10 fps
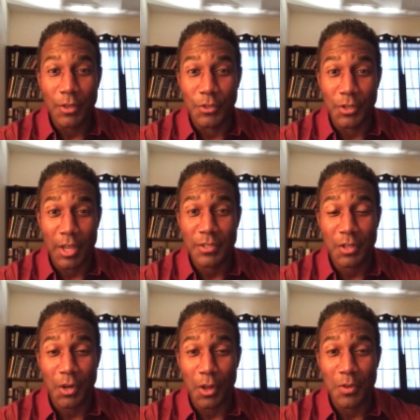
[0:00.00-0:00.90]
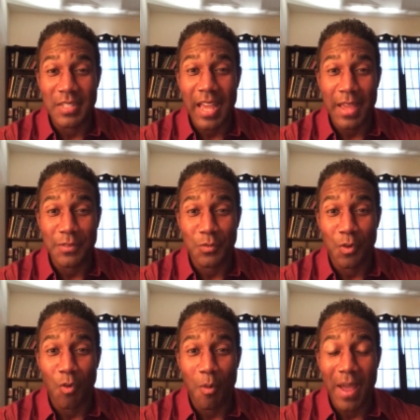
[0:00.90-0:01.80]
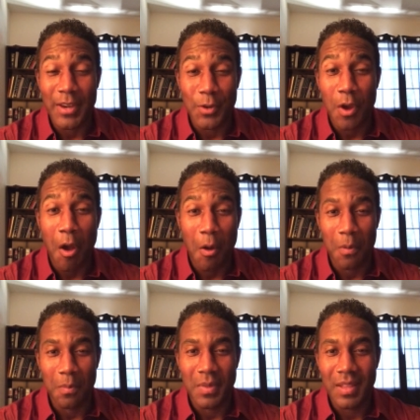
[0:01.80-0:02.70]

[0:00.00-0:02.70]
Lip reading: just closed escrow on my new home.